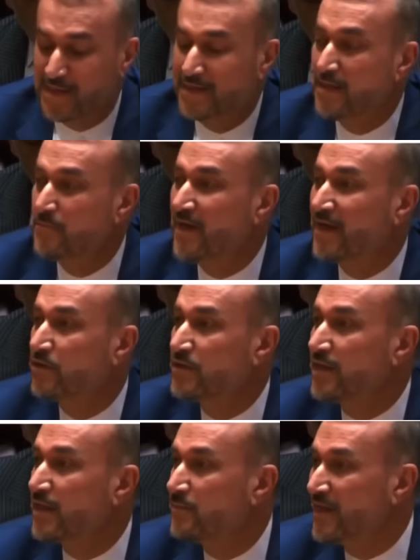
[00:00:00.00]
of the
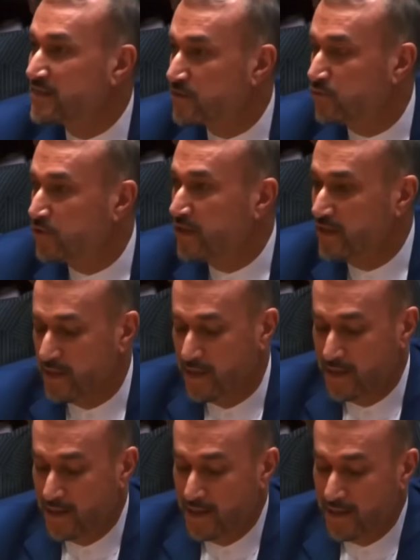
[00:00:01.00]
population of
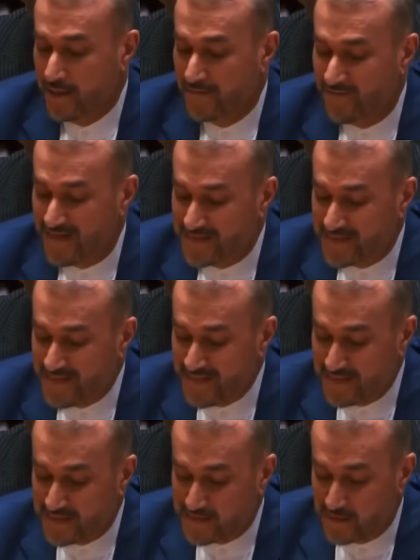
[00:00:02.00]
Gaza and deliberate
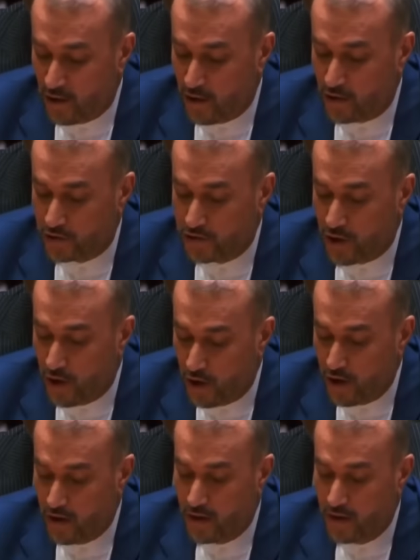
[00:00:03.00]
destruction and